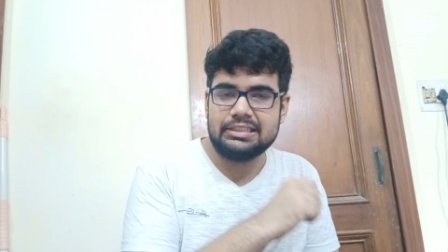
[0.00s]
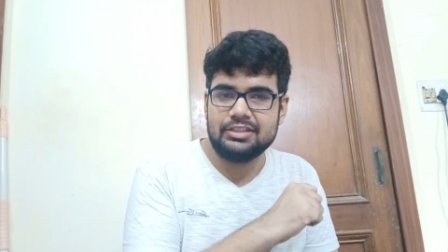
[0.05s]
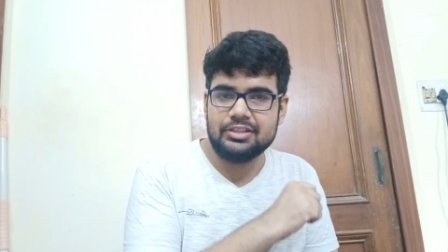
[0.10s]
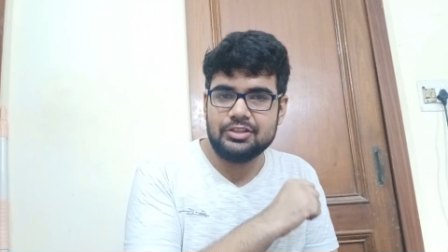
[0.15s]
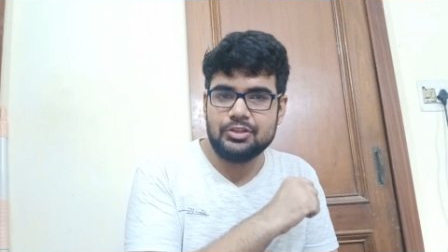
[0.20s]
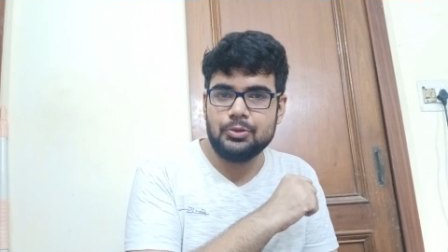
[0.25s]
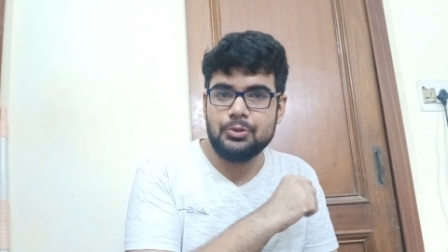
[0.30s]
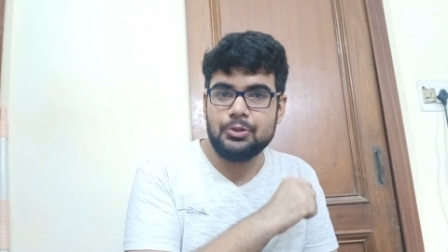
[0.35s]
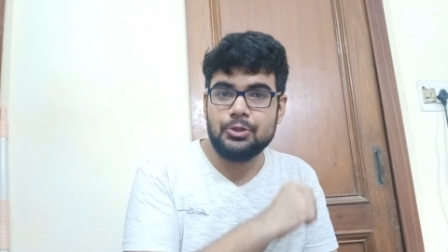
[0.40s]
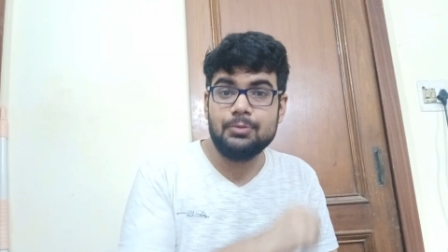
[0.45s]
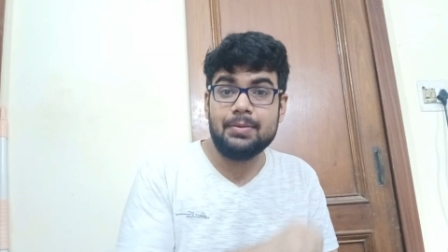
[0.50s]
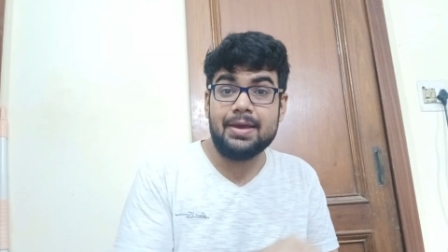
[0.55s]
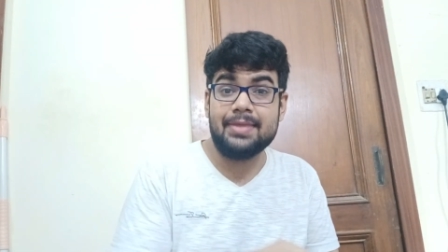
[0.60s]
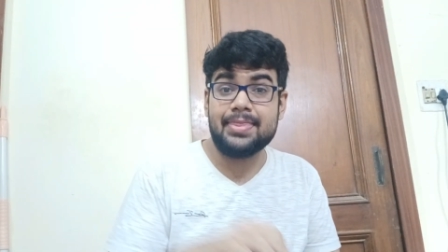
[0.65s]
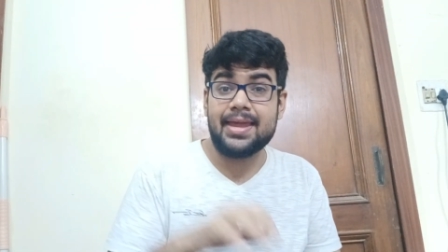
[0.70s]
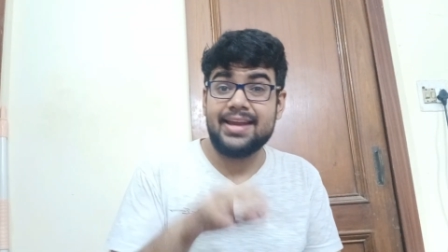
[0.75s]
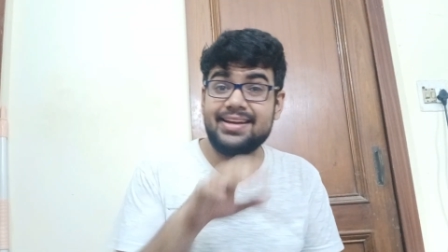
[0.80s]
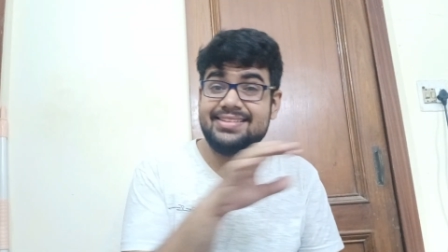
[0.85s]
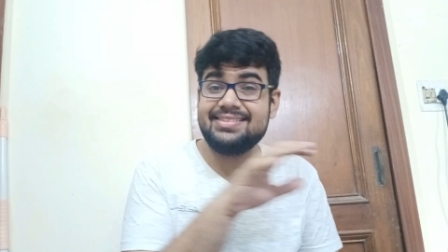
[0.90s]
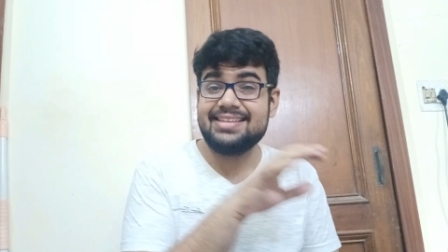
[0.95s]
YouTube,
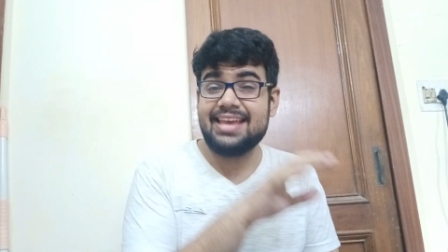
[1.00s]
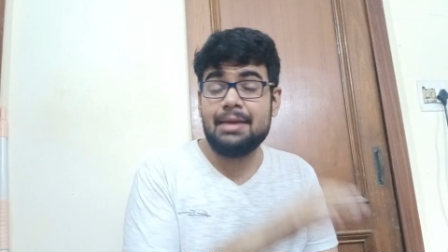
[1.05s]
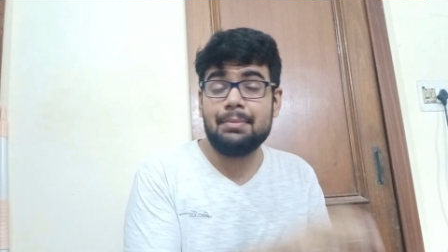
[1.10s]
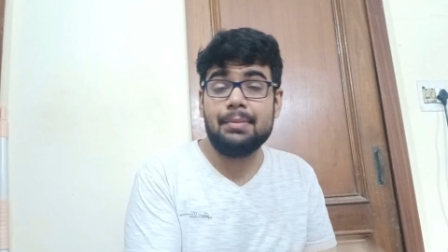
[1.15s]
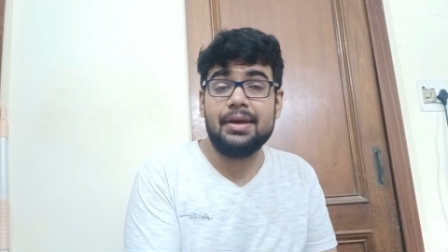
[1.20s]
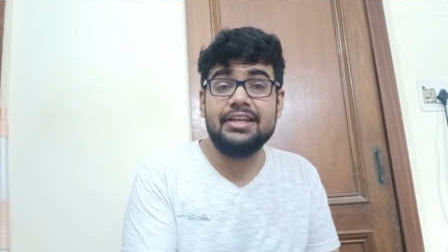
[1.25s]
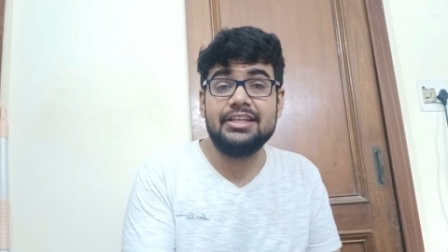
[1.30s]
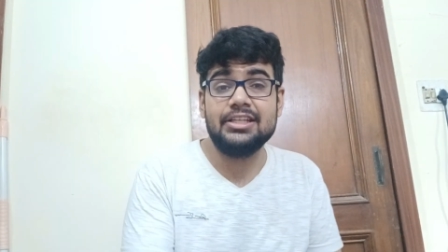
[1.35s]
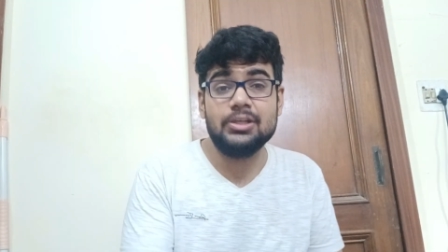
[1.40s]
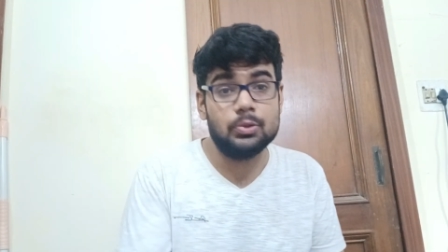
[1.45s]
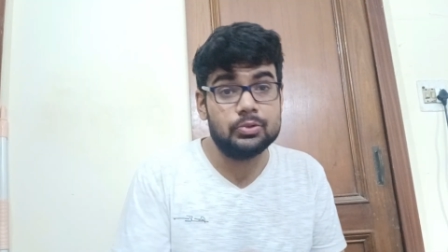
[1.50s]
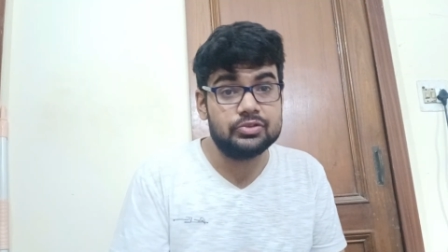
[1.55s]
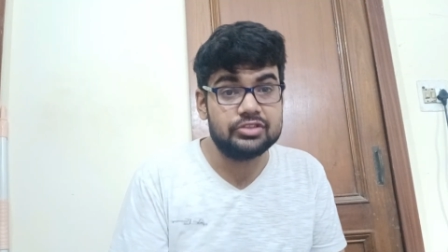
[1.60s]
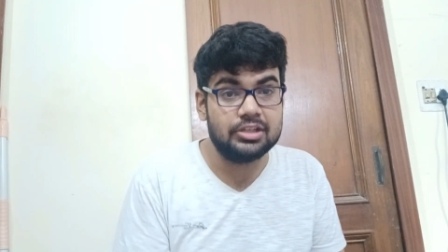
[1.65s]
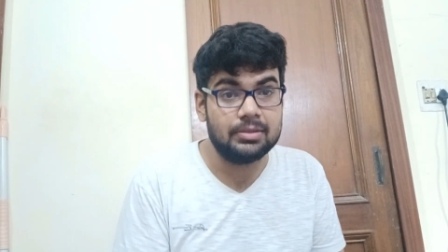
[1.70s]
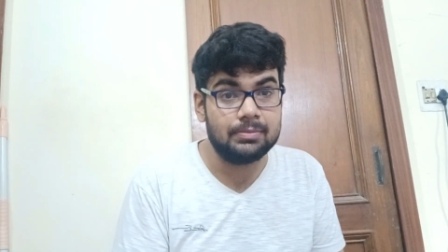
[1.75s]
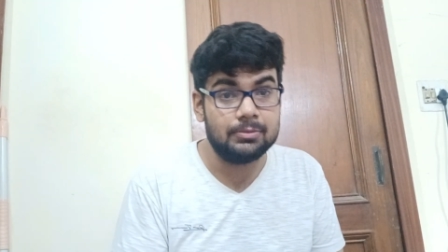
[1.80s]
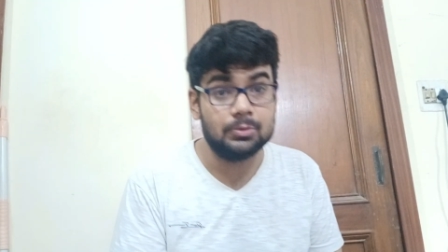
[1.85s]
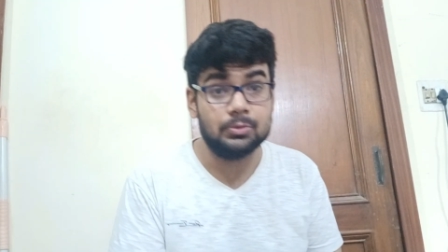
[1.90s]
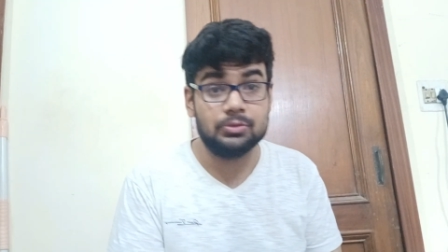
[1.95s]
and that is M I T O C
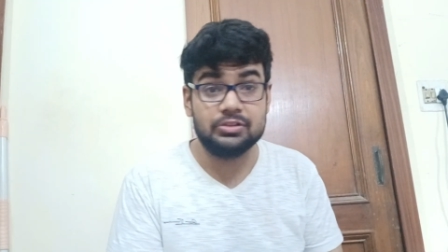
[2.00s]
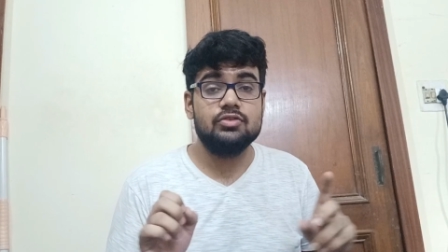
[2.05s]
W.